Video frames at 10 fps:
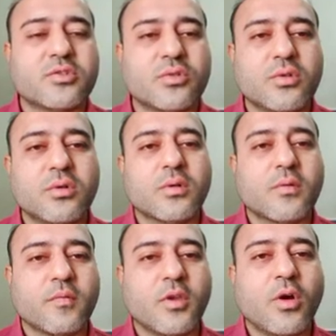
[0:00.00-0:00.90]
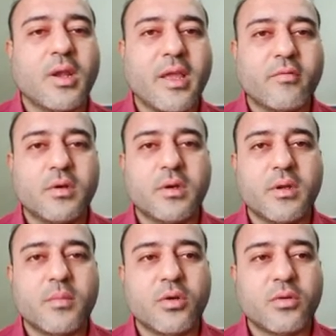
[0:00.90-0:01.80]
So we all have
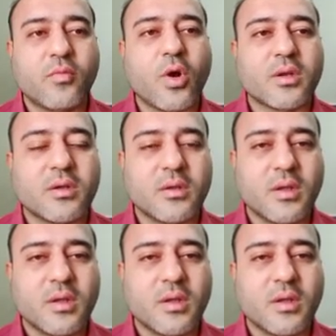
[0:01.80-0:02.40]
heard about water,